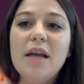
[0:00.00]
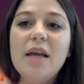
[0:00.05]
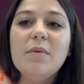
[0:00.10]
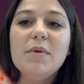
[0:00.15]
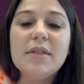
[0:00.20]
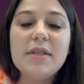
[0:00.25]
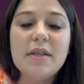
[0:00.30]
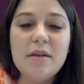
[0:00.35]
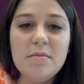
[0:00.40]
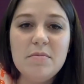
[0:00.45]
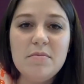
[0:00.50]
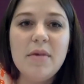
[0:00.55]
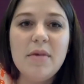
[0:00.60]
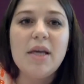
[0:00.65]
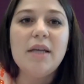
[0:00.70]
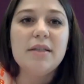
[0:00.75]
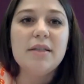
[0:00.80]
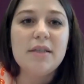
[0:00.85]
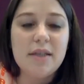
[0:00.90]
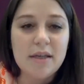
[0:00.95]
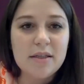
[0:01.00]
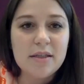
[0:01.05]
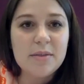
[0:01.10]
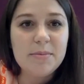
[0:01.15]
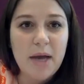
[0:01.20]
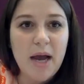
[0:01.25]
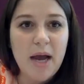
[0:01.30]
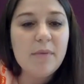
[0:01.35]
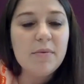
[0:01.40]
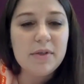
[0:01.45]
was an amazing
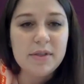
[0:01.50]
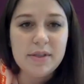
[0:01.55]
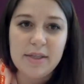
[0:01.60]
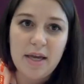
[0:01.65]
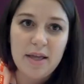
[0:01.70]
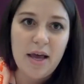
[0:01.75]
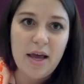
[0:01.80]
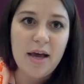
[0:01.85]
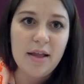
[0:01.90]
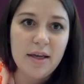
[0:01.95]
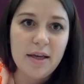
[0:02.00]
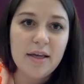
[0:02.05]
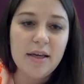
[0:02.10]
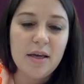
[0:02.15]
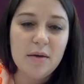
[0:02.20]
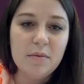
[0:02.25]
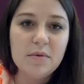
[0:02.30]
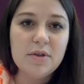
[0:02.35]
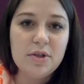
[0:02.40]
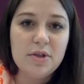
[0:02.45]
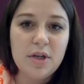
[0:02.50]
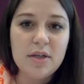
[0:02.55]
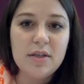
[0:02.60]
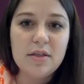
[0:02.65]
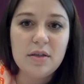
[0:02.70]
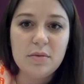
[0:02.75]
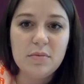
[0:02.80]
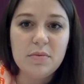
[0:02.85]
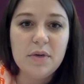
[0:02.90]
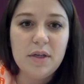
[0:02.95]
experience. I will say that, like, it was
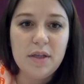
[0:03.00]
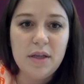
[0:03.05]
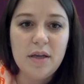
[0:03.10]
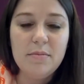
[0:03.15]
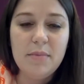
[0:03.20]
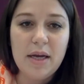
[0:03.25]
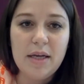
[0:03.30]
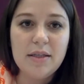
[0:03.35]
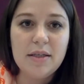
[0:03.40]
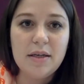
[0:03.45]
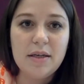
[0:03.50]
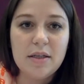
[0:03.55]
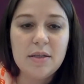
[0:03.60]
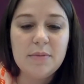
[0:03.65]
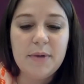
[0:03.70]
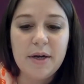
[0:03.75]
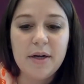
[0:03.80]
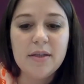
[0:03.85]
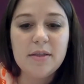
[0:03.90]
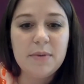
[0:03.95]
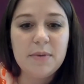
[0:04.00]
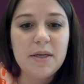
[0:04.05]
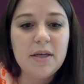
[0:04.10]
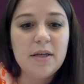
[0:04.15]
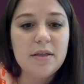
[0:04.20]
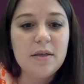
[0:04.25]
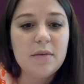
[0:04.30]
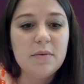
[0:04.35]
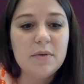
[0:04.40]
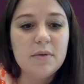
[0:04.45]
just a really amazing experience,
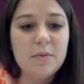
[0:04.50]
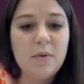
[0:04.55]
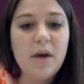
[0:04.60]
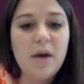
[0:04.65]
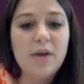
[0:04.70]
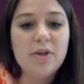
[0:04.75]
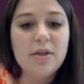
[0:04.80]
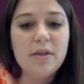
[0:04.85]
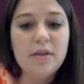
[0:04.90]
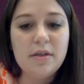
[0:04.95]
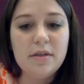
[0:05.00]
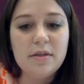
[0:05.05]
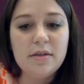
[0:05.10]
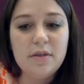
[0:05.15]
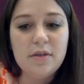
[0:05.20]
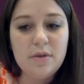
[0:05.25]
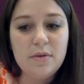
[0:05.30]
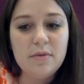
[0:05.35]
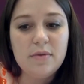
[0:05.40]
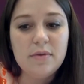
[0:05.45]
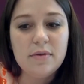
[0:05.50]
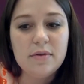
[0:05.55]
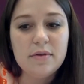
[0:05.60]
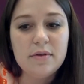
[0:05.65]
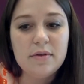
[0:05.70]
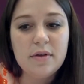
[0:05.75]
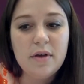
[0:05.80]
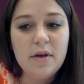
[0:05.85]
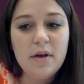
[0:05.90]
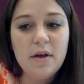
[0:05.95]
because it was watching these students